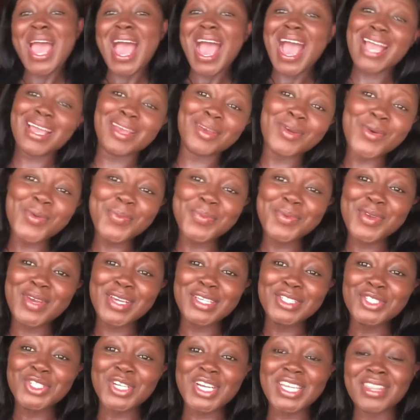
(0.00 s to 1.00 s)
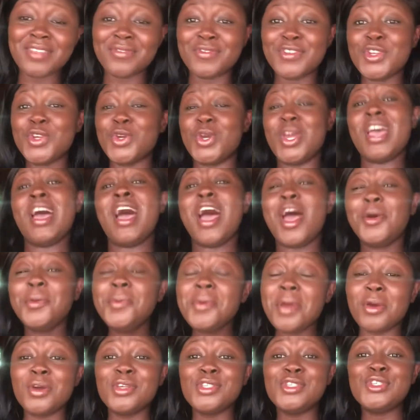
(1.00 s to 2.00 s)
I hope you enjoyed the video. I hope
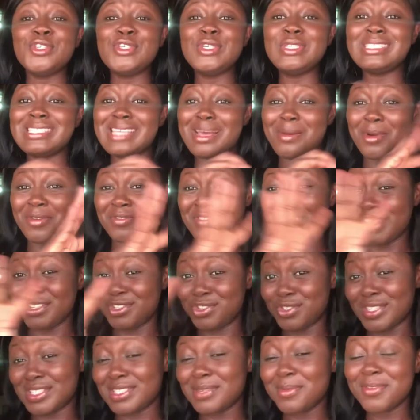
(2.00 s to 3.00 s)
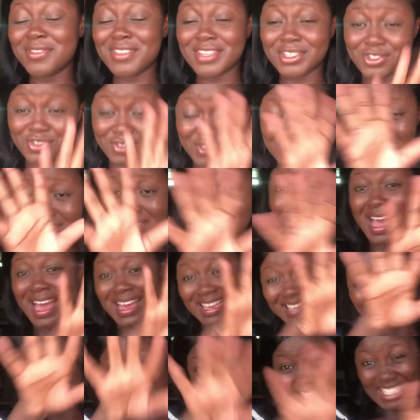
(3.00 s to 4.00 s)
you are going to use some of the tricks. Some of the tricks
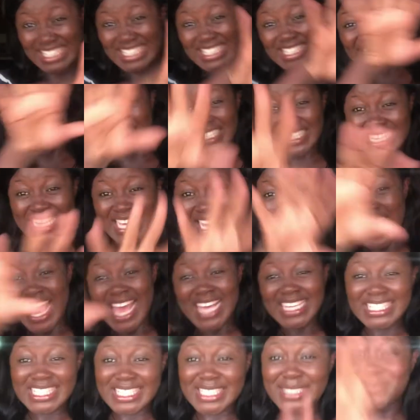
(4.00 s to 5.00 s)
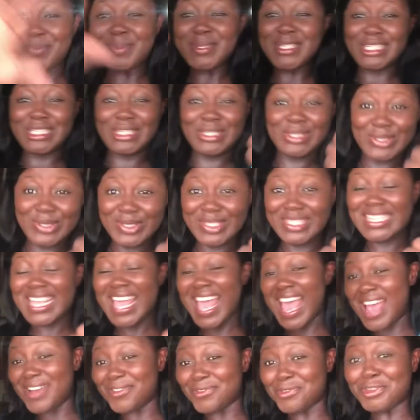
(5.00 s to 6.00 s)
are easy to be used
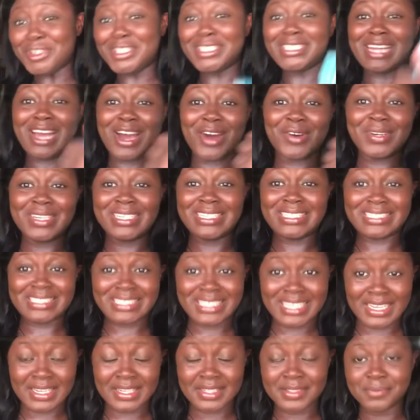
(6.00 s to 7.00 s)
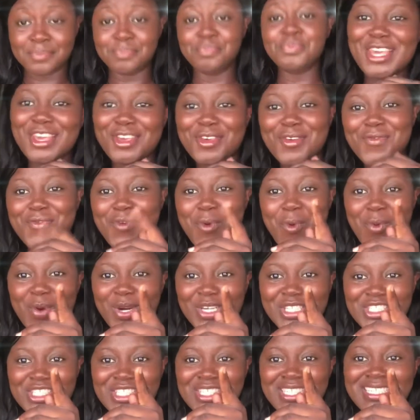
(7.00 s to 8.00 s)
every now and then. Thank you for
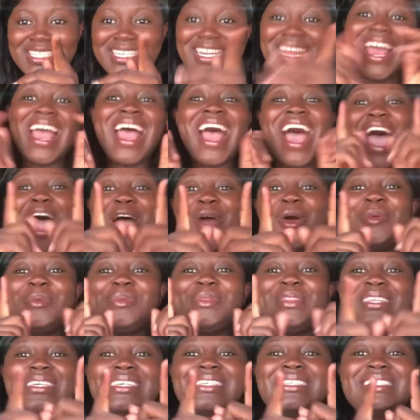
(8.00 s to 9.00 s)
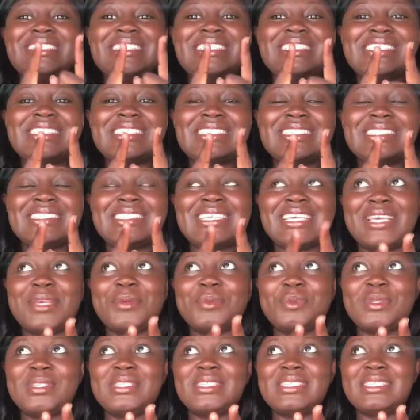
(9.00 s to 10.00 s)
watching. I hope these
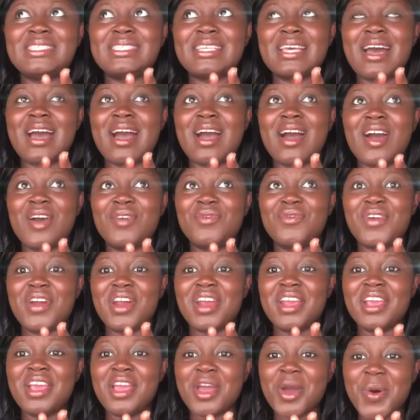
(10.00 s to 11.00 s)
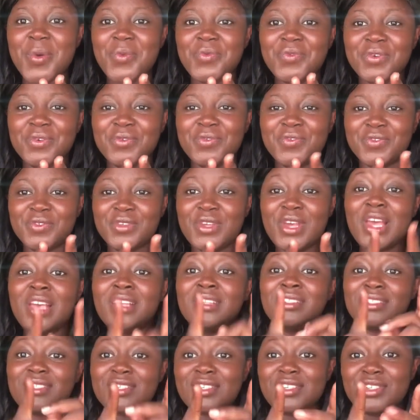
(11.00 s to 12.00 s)
tips are very helpful
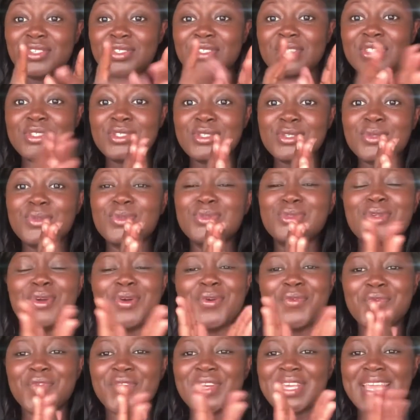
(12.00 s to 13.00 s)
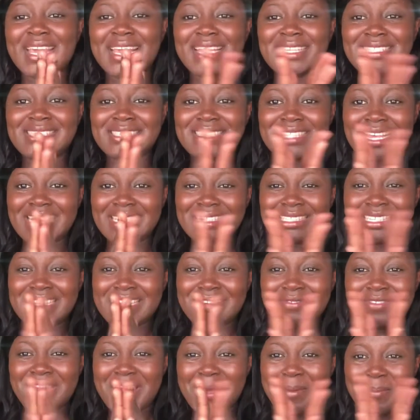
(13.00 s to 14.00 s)
to you in school. Don't forget that
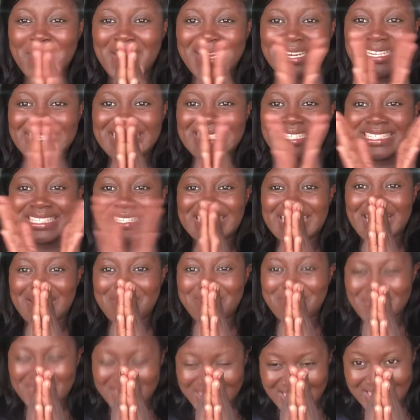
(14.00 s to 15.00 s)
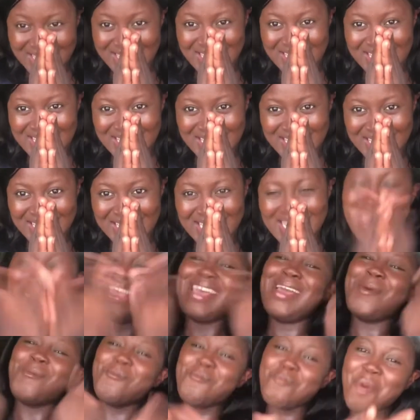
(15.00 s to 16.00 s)
if the money is coming,
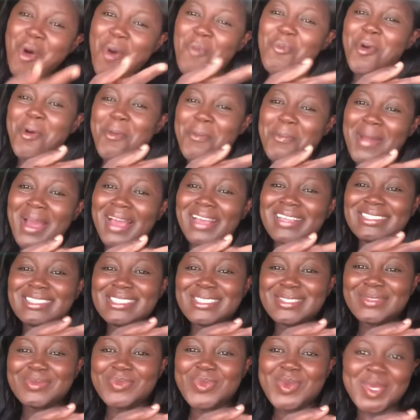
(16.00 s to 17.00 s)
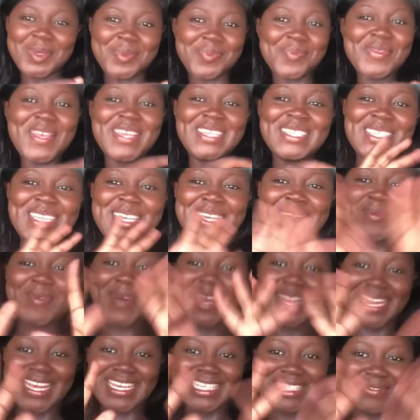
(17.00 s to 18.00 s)
Momo mind to me. See you in my
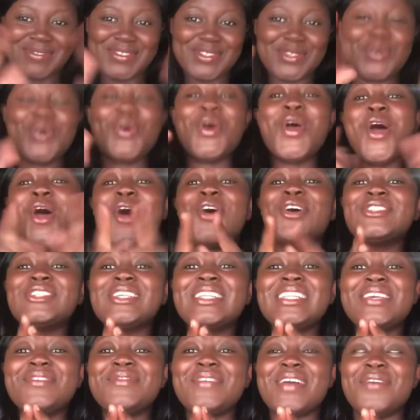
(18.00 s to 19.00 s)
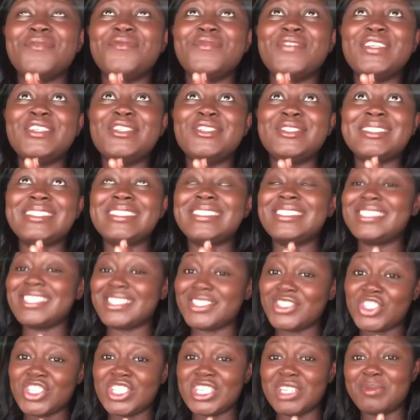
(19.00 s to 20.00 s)
next video. Also leave a video
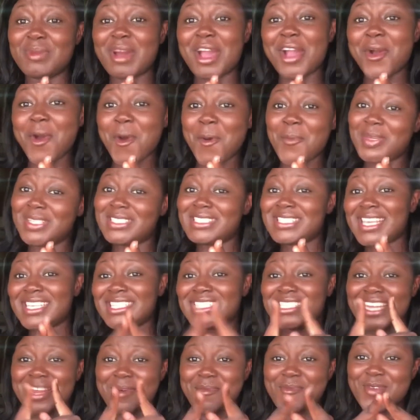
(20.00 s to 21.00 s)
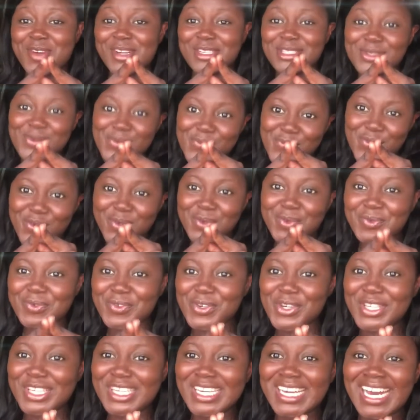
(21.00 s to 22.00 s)
suggestion in my comment section. I'm going to film
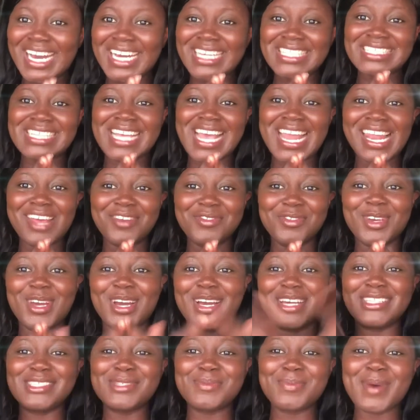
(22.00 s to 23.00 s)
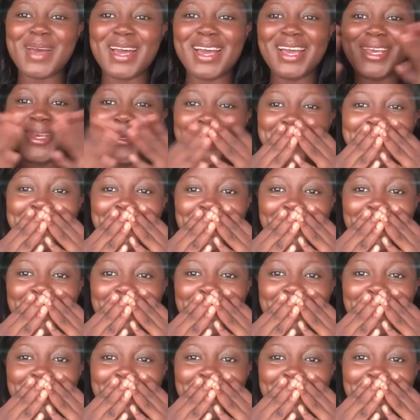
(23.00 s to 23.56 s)
for you guys. I love you guys. Bye.